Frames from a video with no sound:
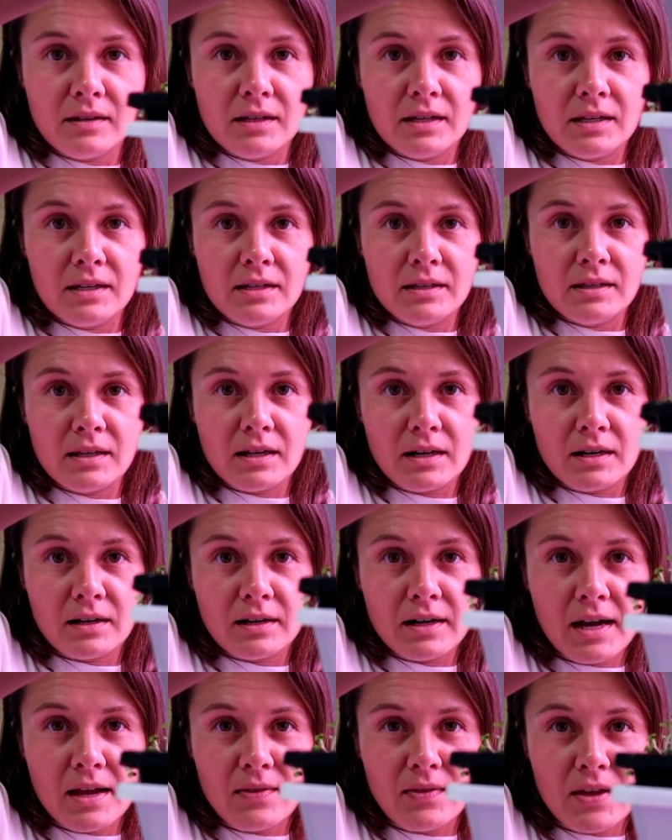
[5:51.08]
in
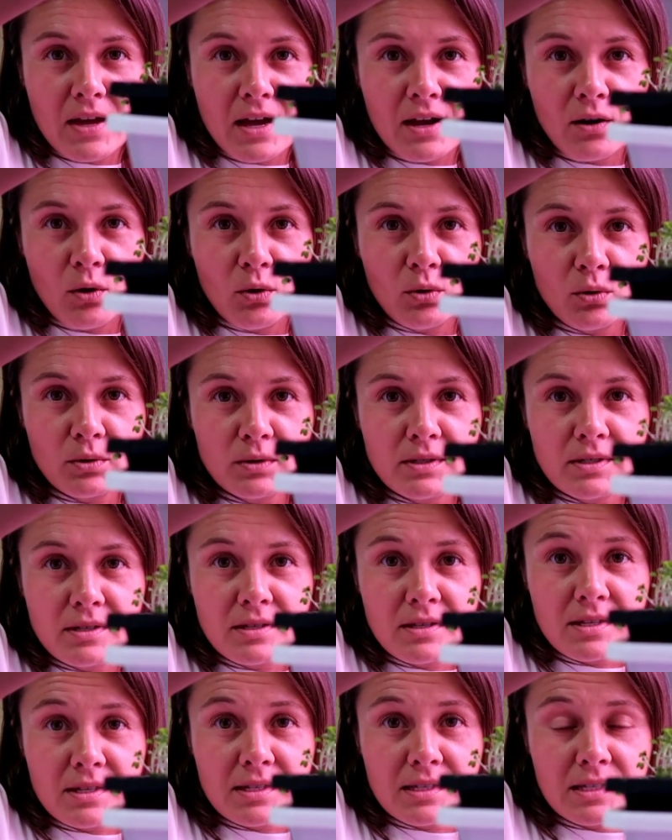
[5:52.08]
there, and that holds
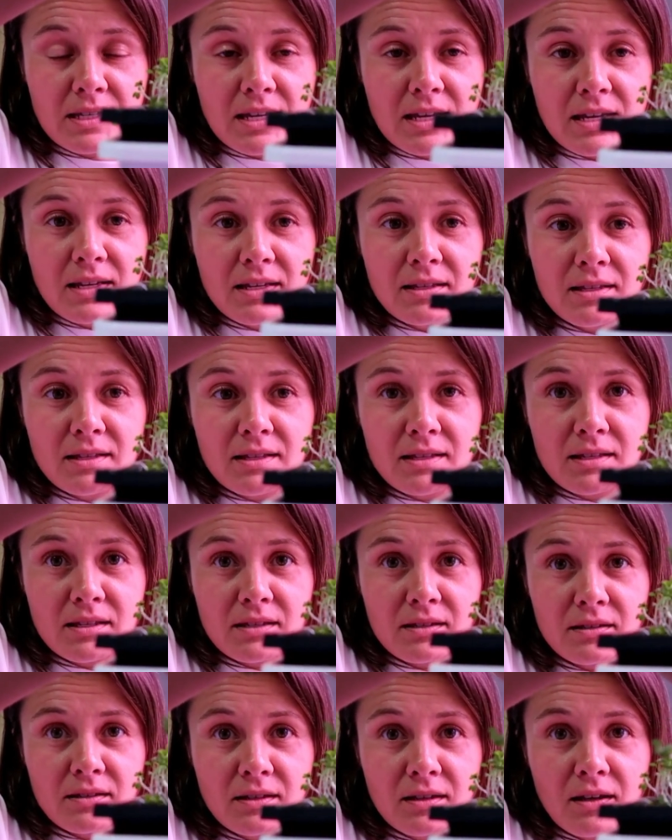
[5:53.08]
the
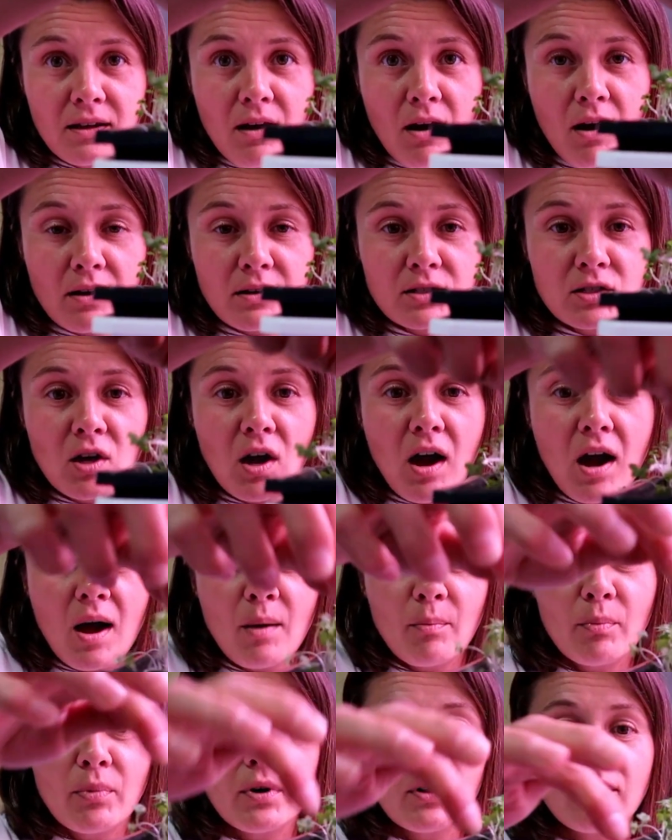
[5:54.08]
seeds on
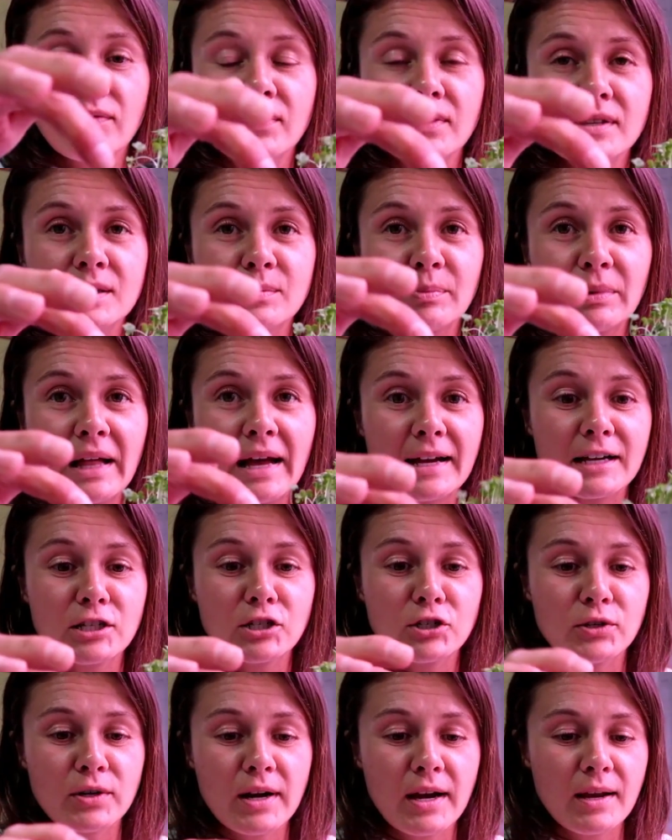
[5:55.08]
top of this black
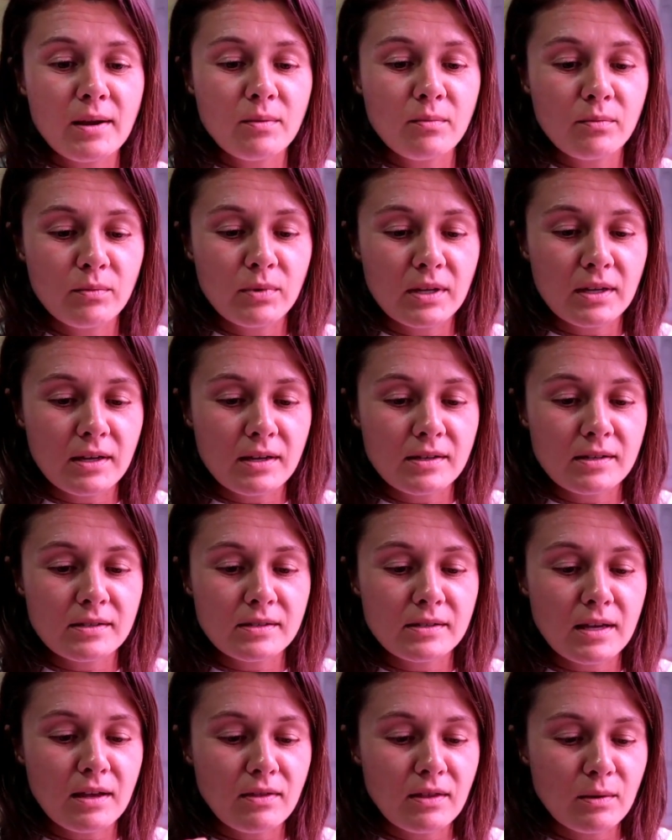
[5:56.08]
tray,
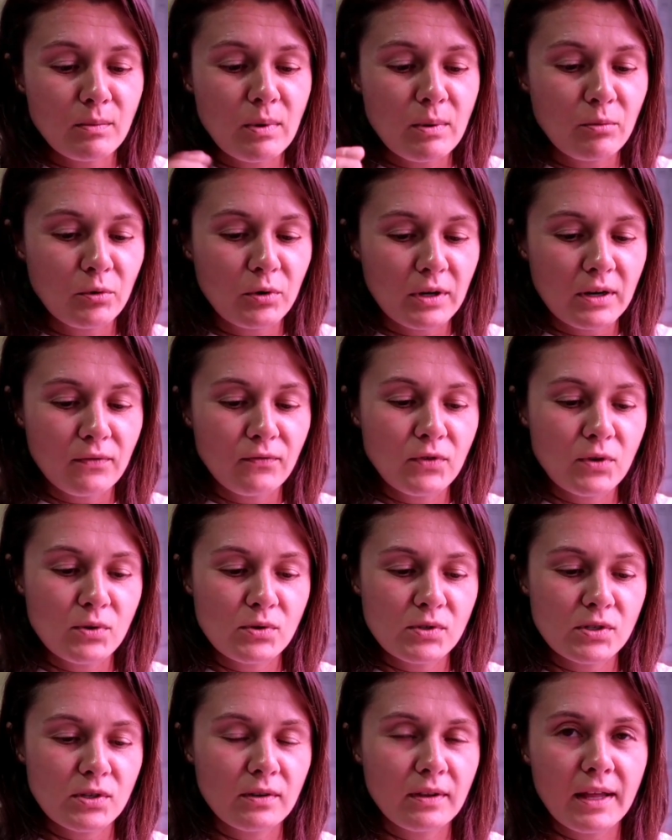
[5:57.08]
because I think people were
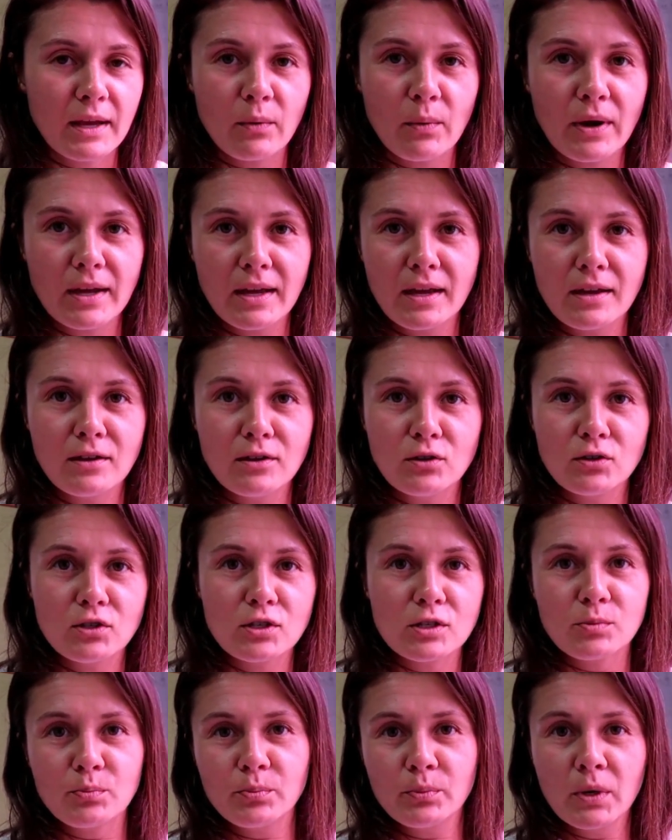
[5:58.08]
confused. They're like, why can't you
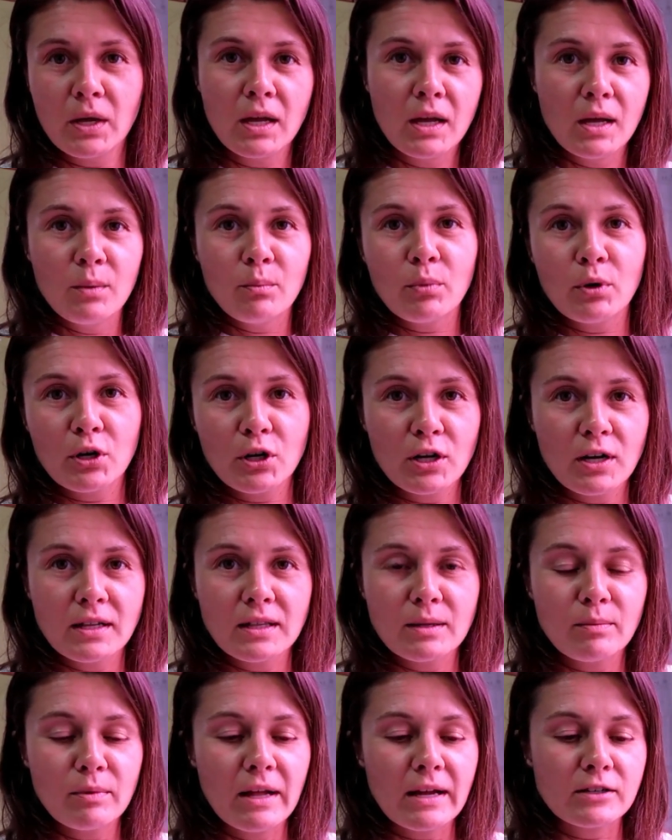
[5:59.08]
just put it
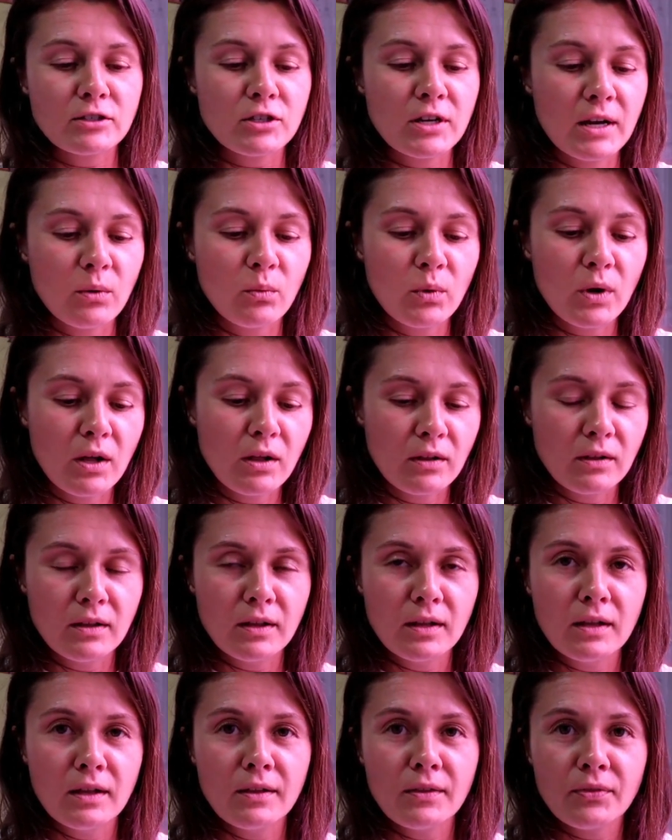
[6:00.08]
on the black tray?
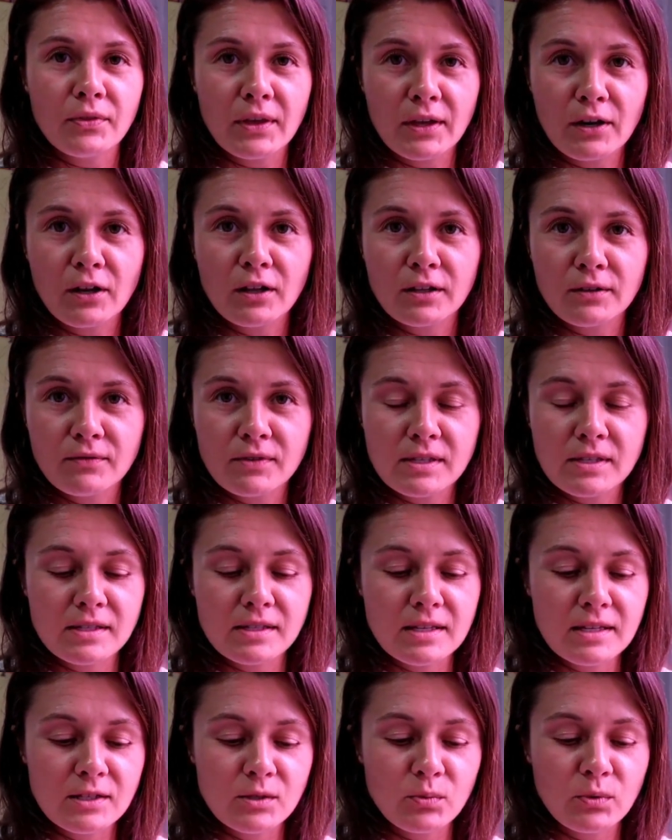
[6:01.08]
Well, then all of the
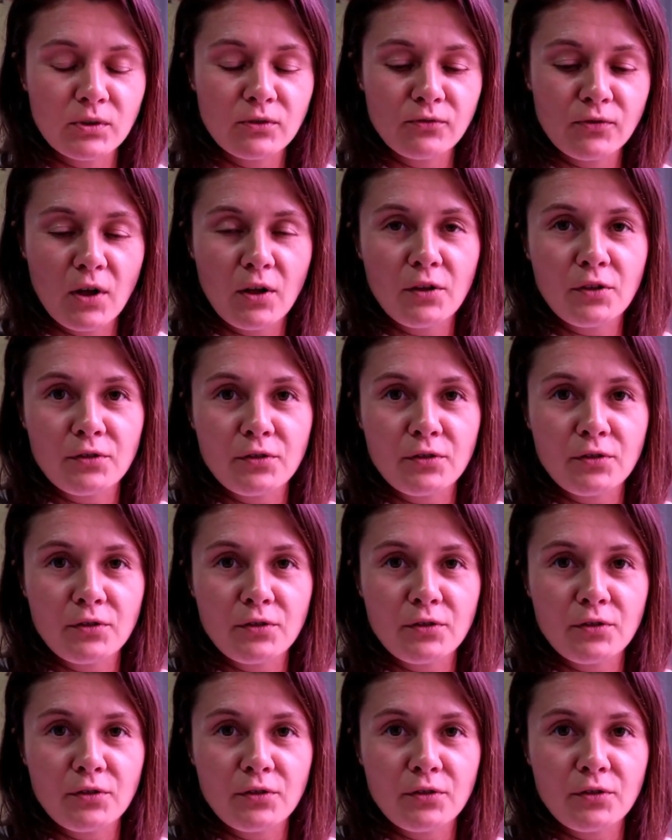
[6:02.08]
seeds would fall